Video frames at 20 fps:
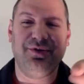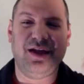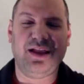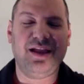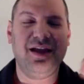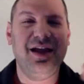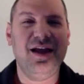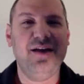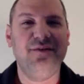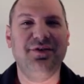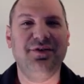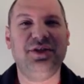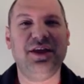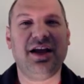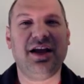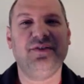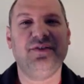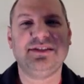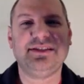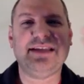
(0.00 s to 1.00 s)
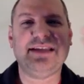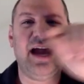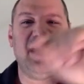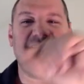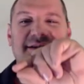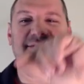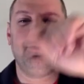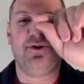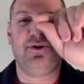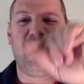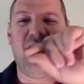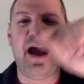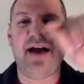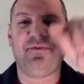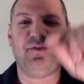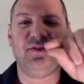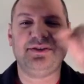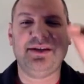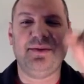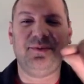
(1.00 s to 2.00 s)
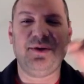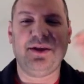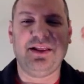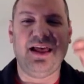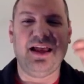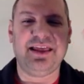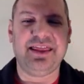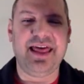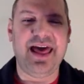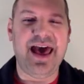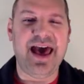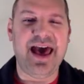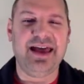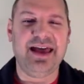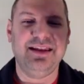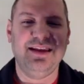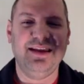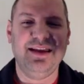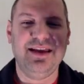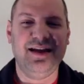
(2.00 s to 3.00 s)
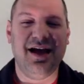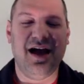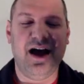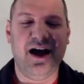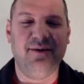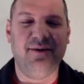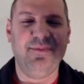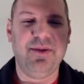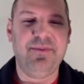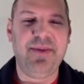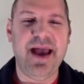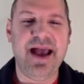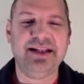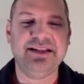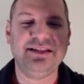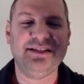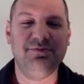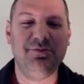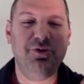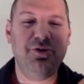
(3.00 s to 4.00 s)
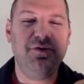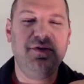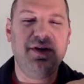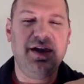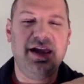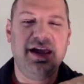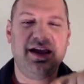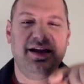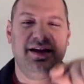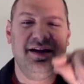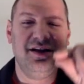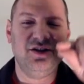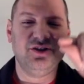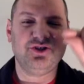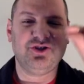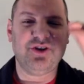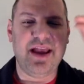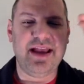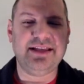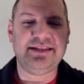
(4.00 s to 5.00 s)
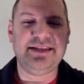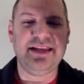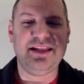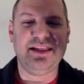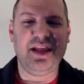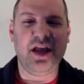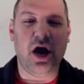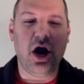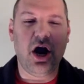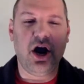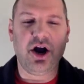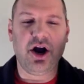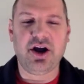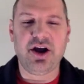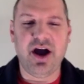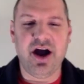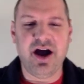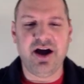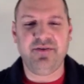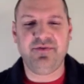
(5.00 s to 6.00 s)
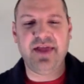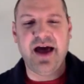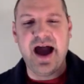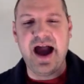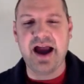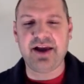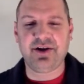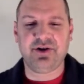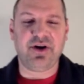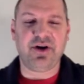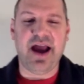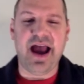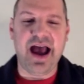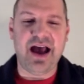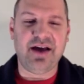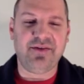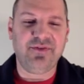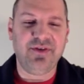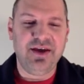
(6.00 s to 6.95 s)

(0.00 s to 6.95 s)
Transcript: Like if you think of a seismograph or something like that, the pen's moving, tracing the arc of the hydrograph